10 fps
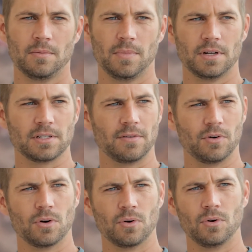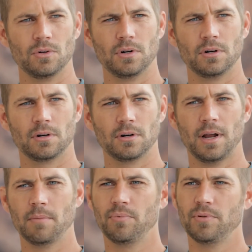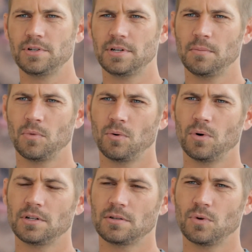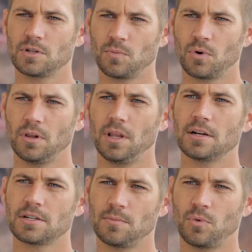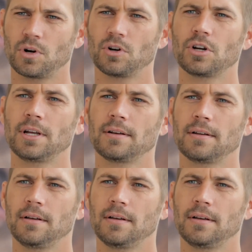But as I've grown older, I appreciate more where it's more lush and more green.